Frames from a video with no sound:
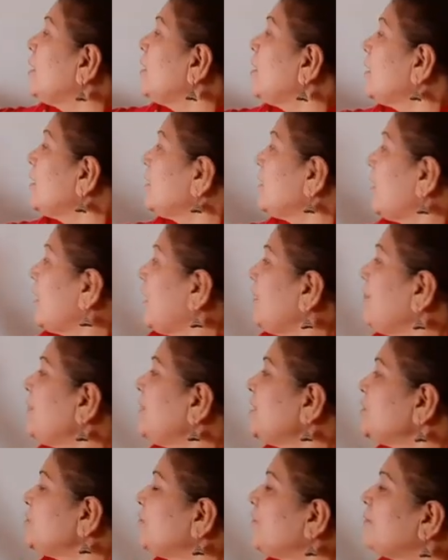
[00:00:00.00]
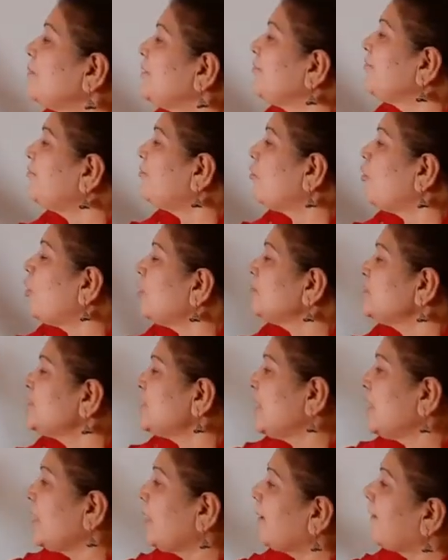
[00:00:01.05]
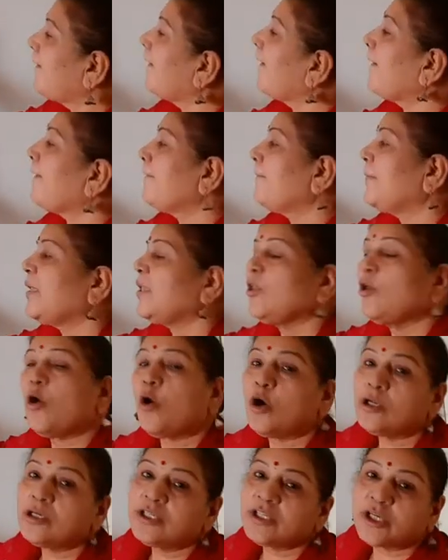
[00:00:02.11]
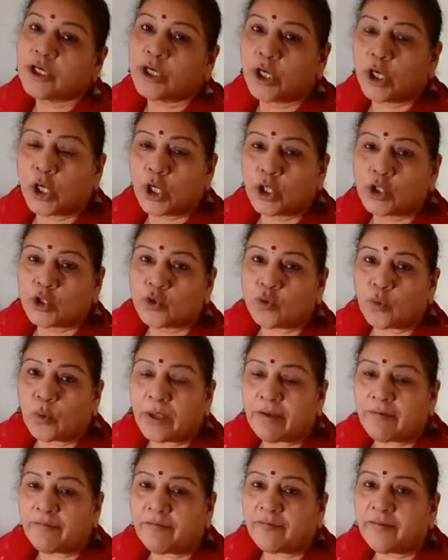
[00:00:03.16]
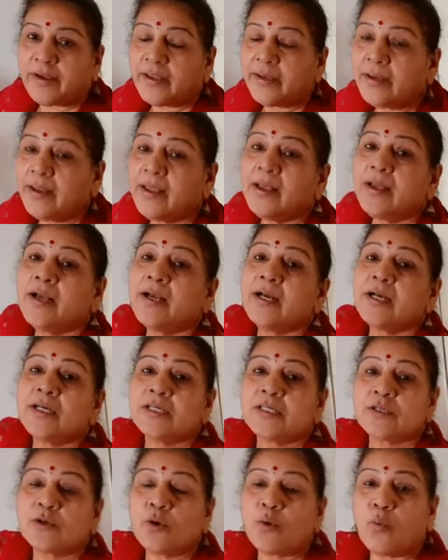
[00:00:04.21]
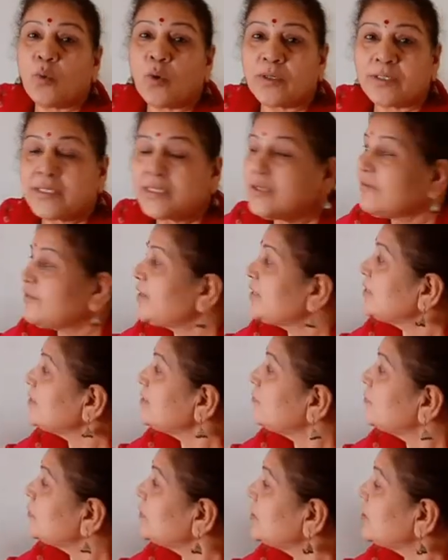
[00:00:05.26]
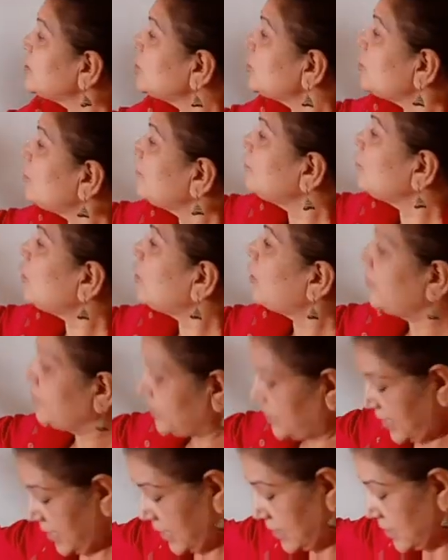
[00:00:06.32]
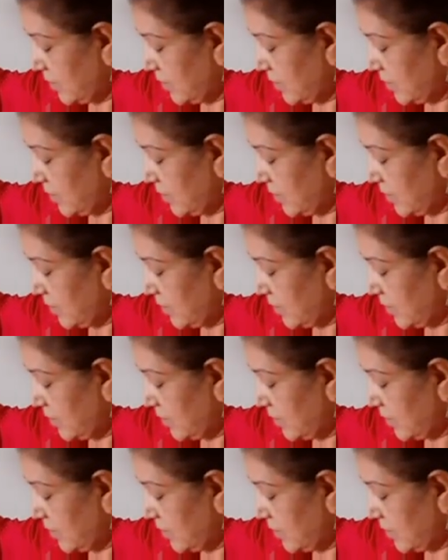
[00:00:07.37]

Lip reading: the image will be formed beyond 2F1. So where is the position of the object?